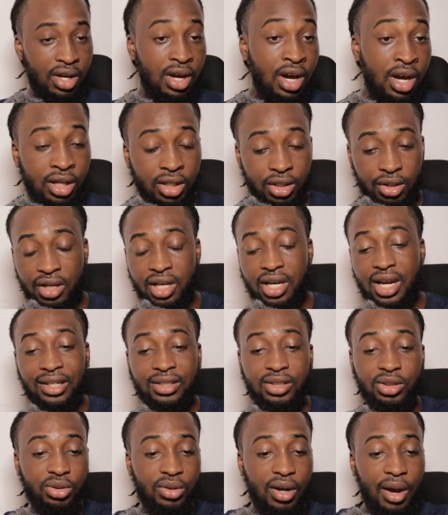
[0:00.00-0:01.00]
so hit that
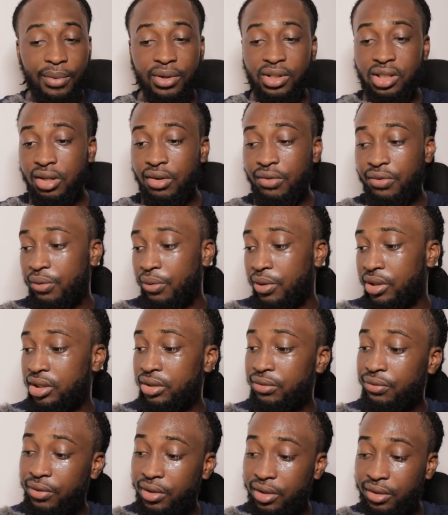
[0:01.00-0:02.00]
subscribe button if you're
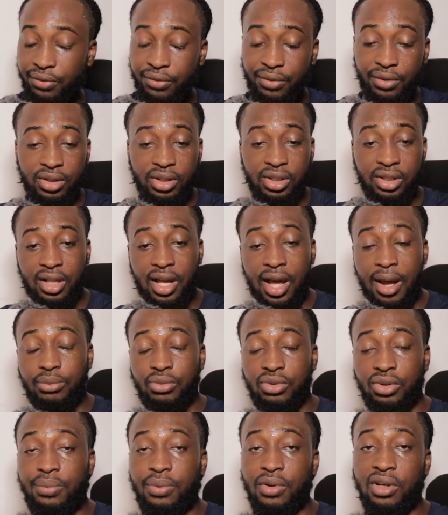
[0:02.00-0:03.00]
watching for the first time.
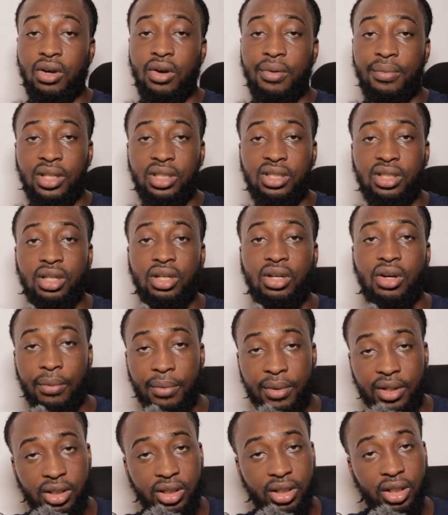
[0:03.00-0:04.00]
Drop your comments in the
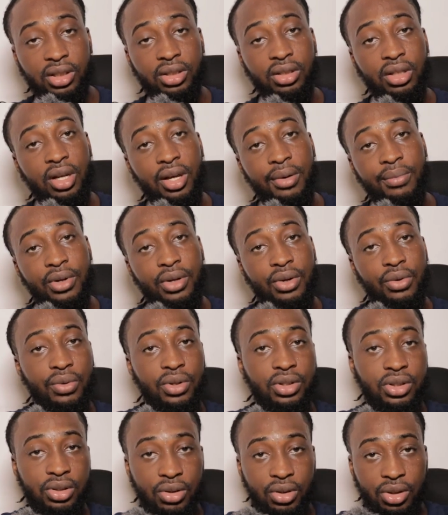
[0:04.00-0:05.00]
comment section. Let me know
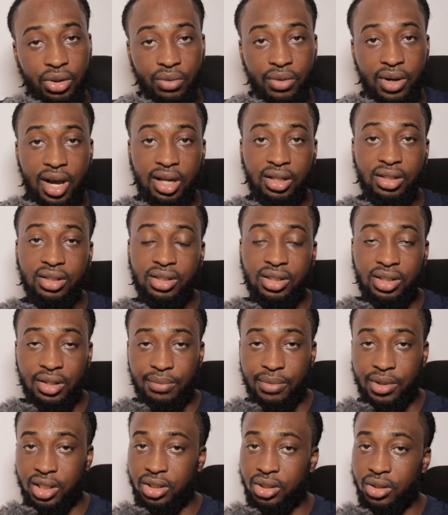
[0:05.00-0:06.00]
what song you like to see
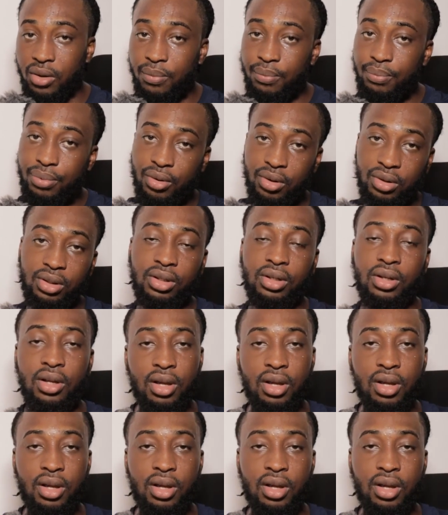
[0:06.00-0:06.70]
me jump on.